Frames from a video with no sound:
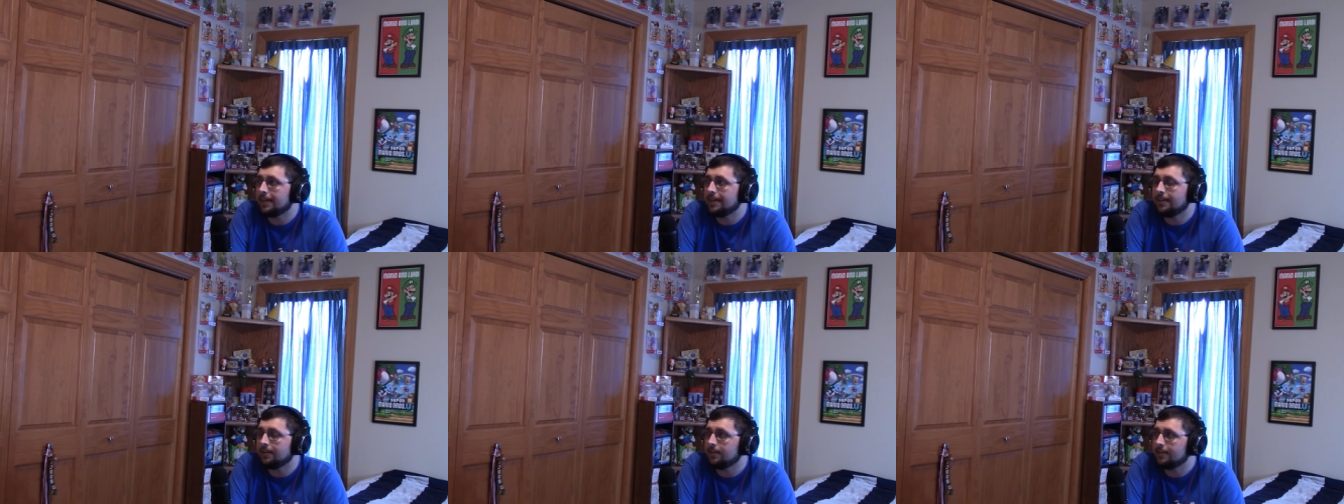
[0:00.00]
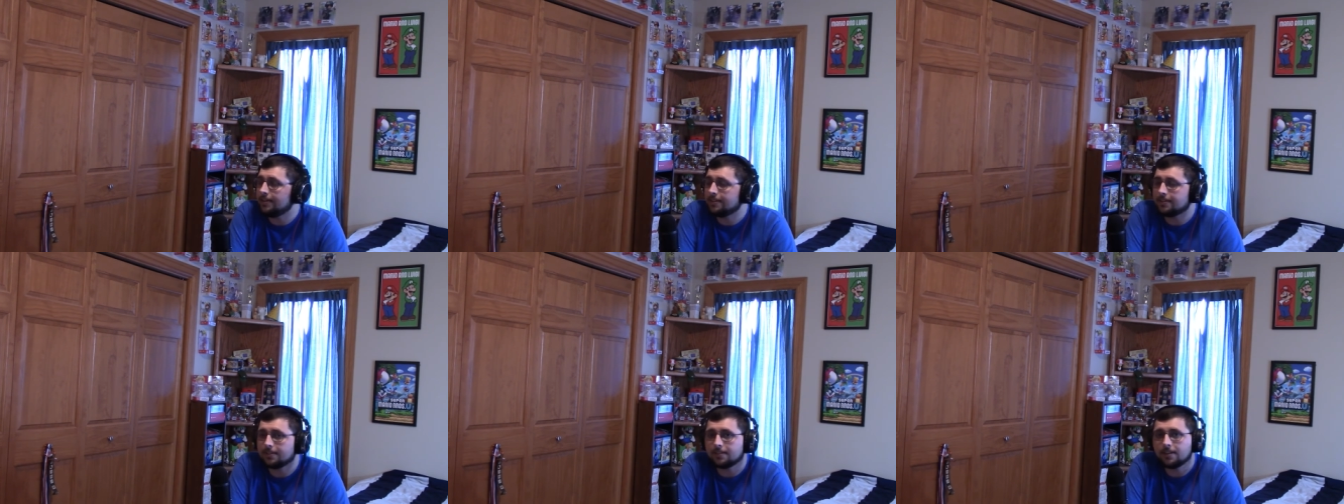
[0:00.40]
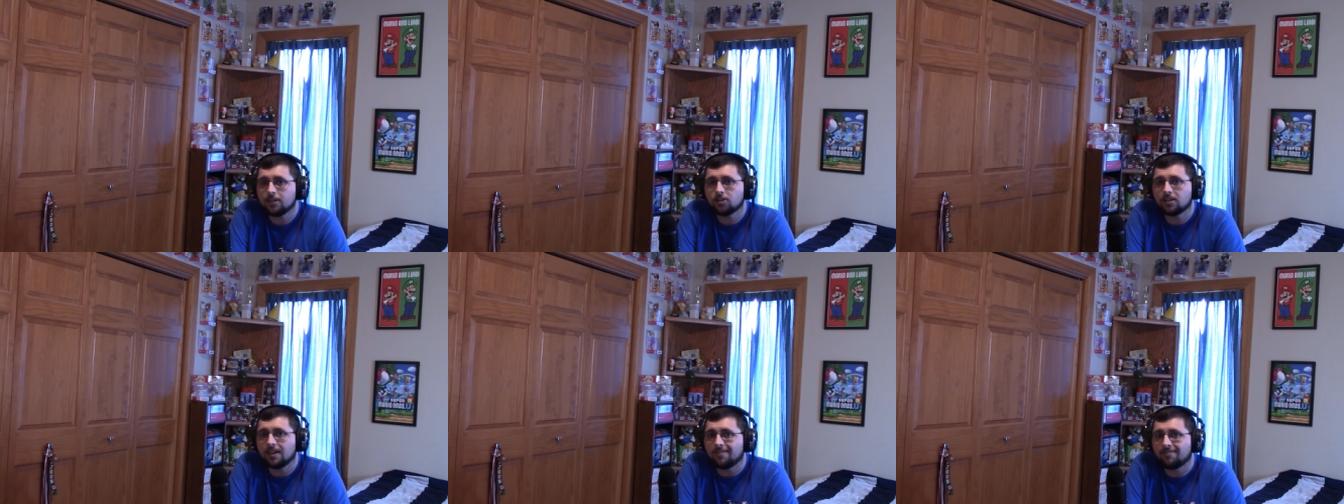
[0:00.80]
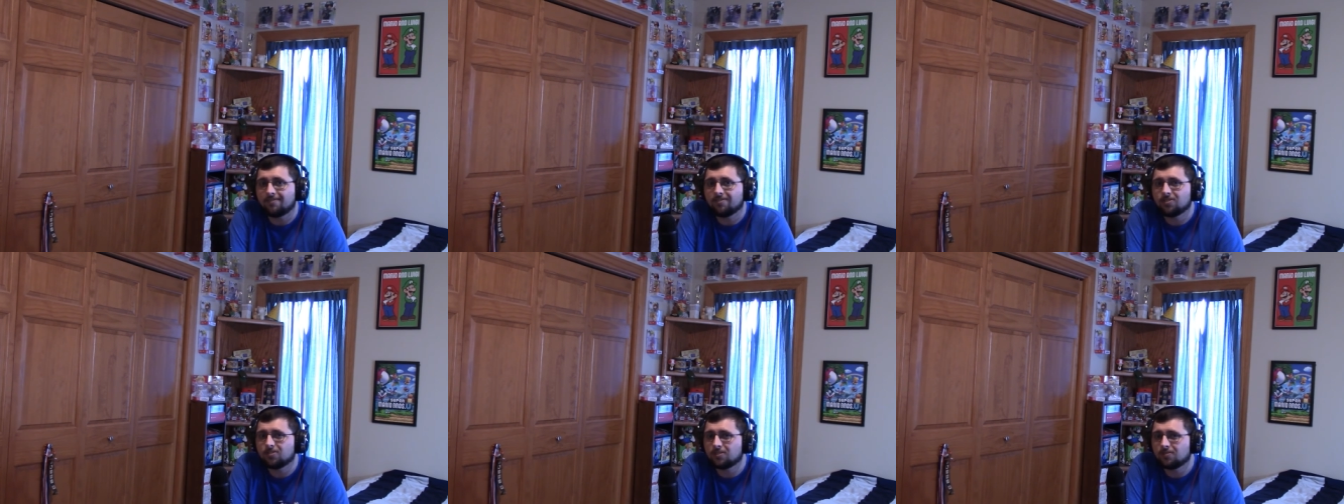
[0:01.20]
is essentially a
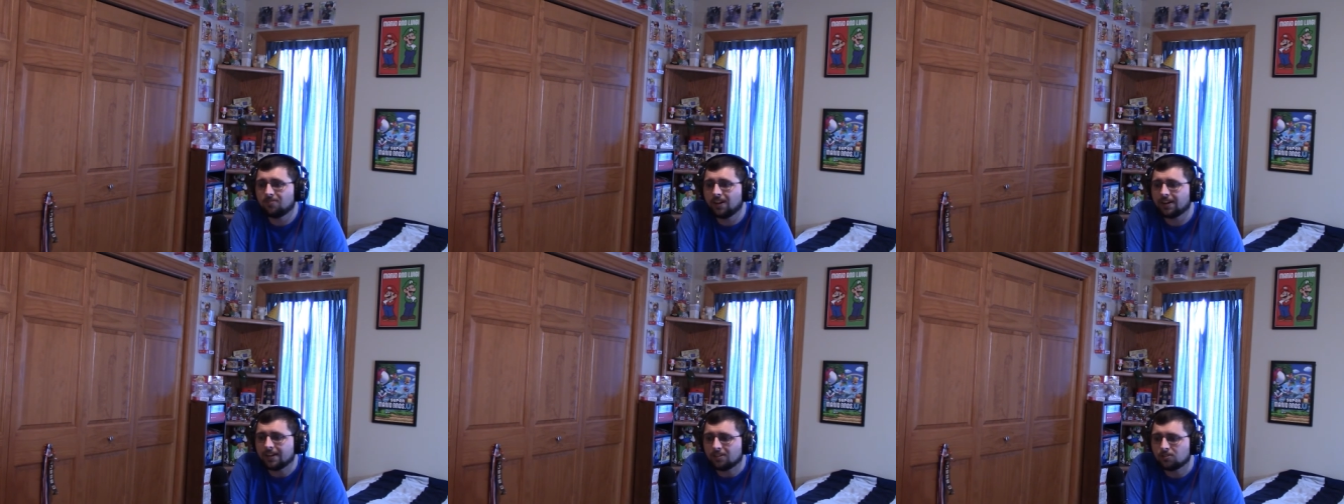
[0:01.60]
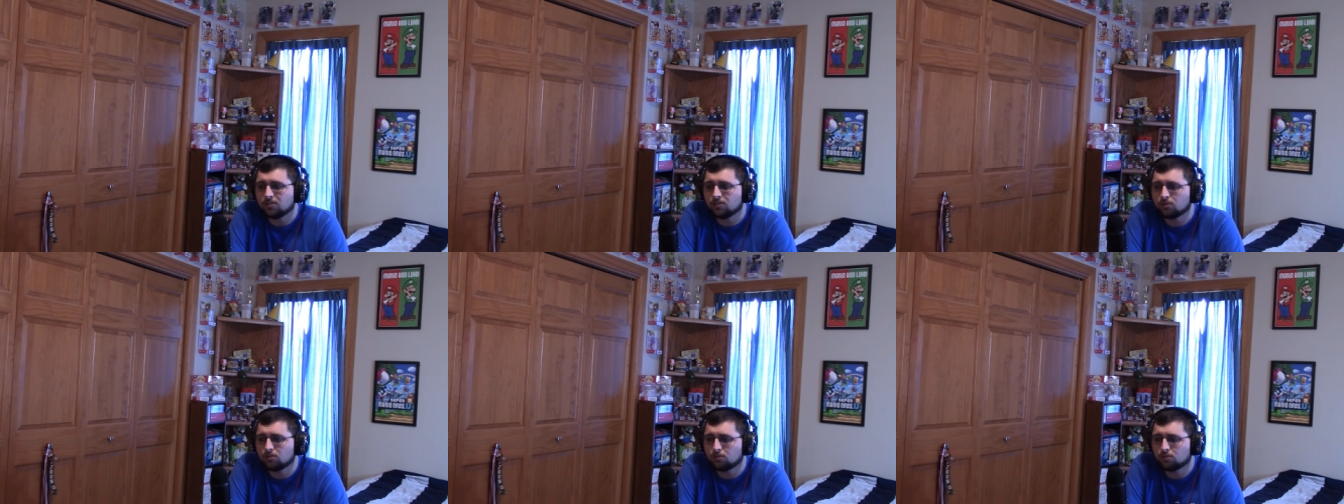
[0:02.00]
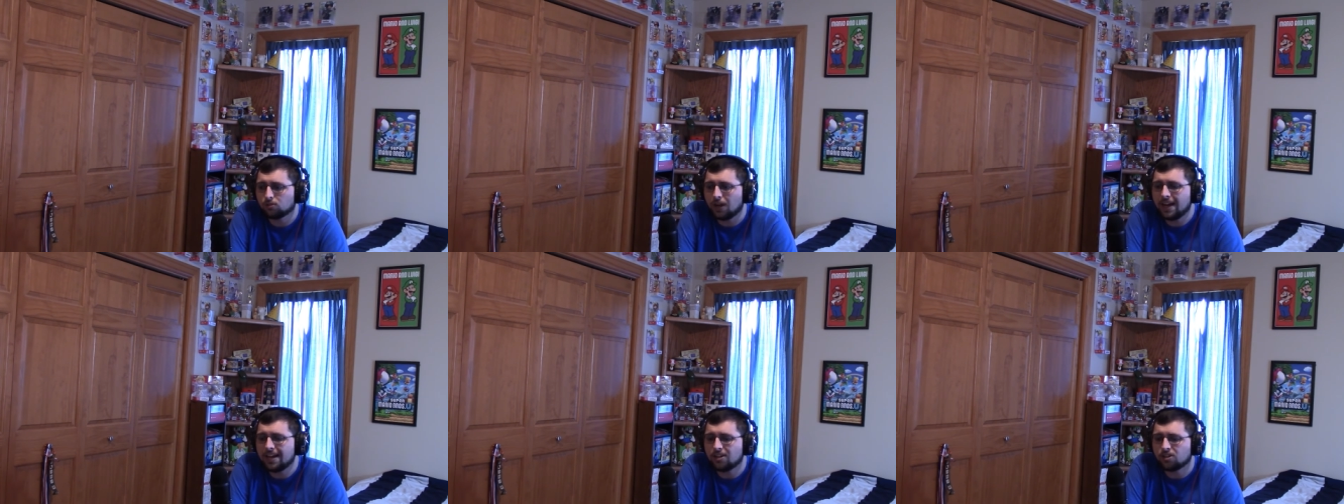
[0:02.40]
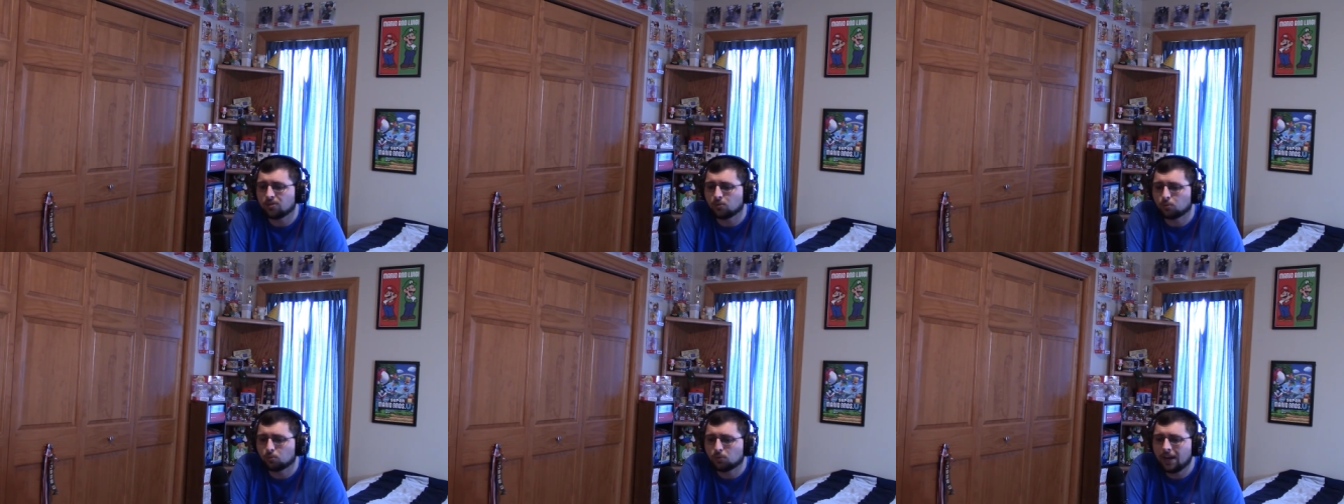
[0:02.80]
very strange
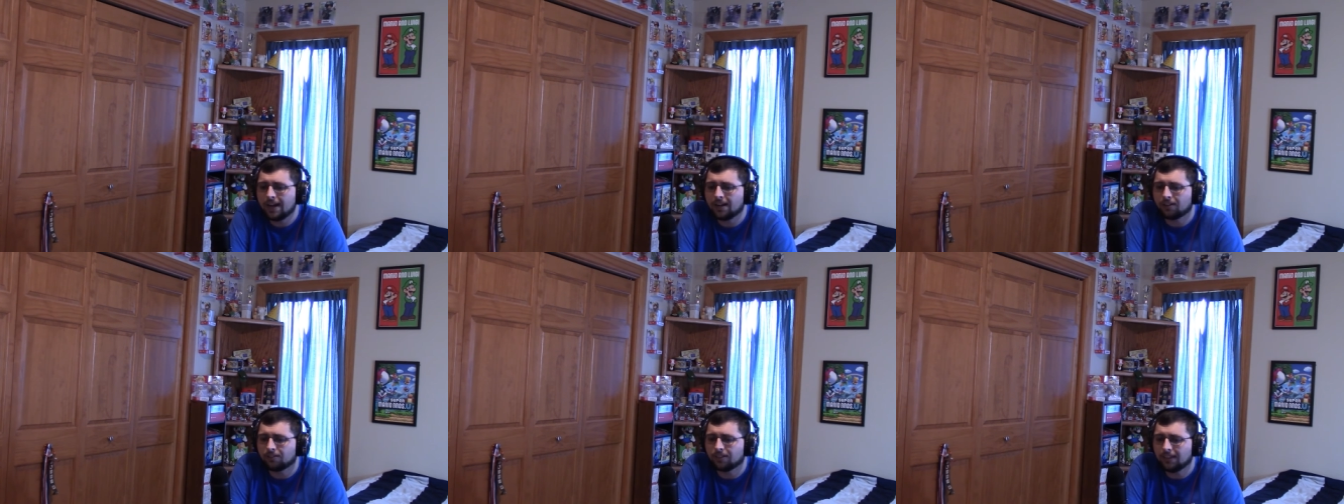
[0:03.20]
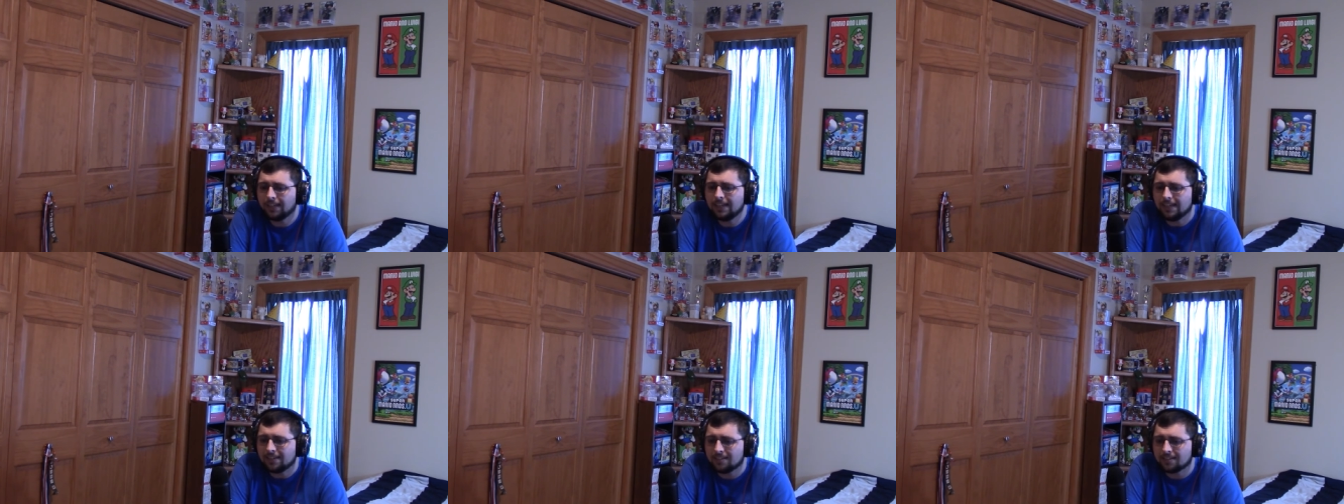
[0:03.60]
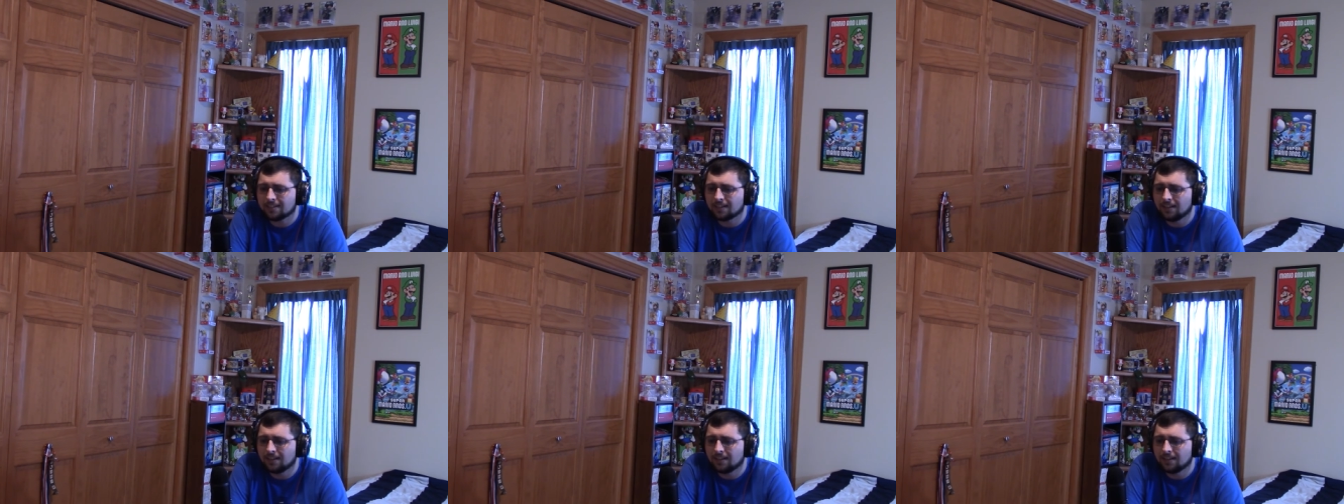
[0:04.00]
and rare release.